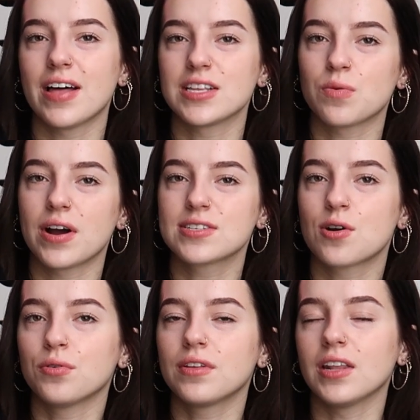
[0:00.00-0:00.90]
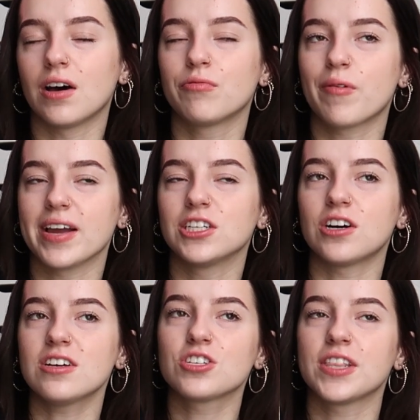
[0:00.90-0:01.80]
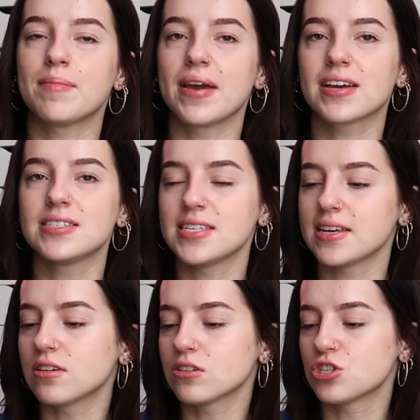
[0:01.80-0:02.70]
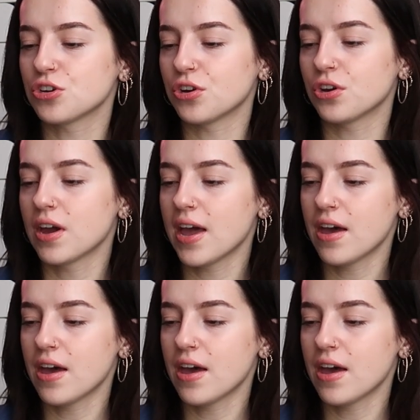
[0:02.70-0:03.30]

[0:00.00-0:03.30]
That's why it's called The Love Wager. So they make a deal to